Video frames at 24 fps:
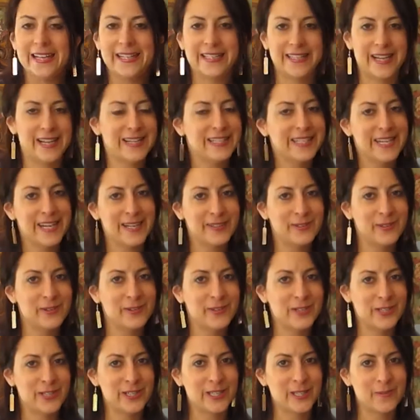suntan
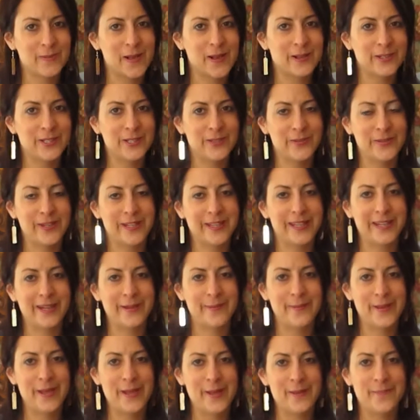lotion smell to it a
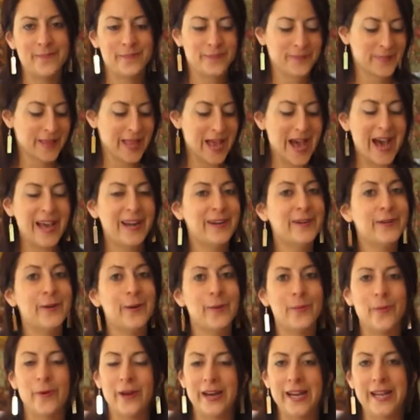little bit. I don't know
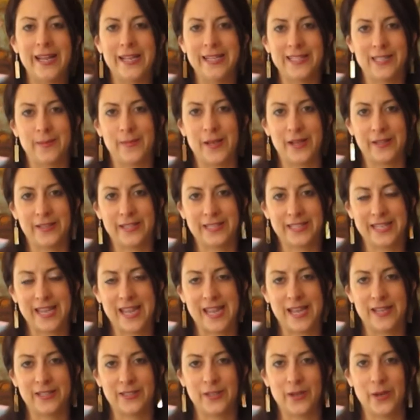what it is about this
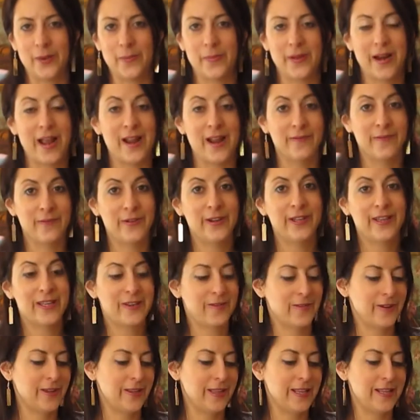candle, but I really,
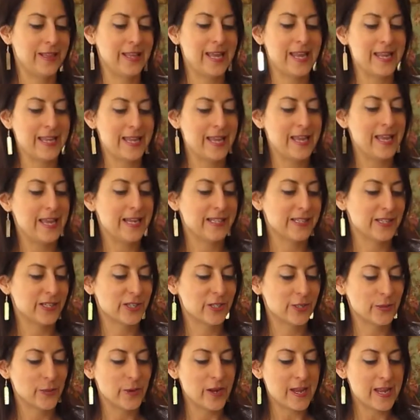really like it. It's a
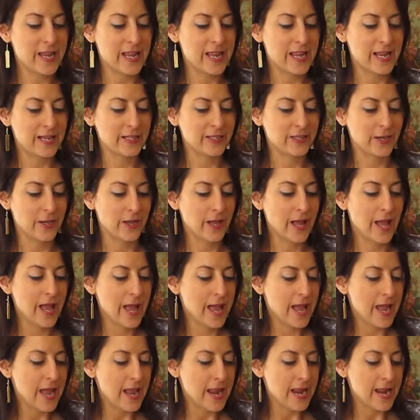soy candle,
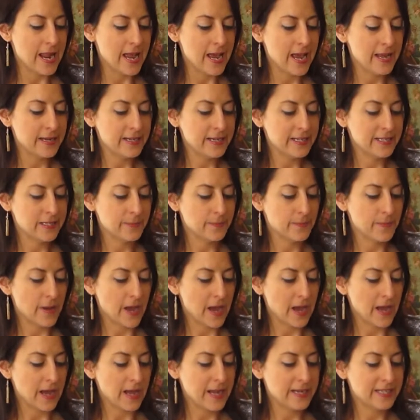and it's
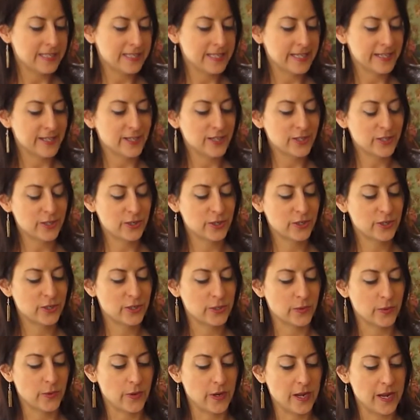by Signature
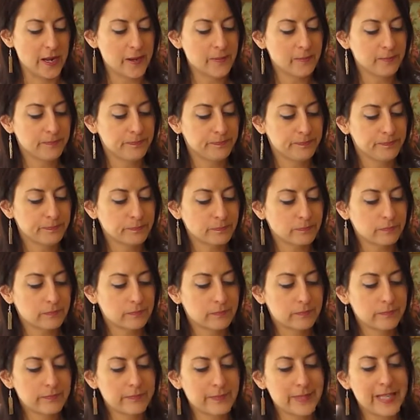Soy.
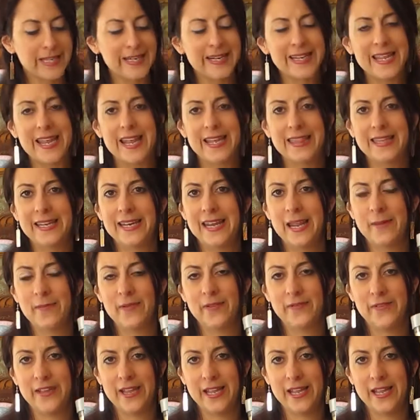And again, the name of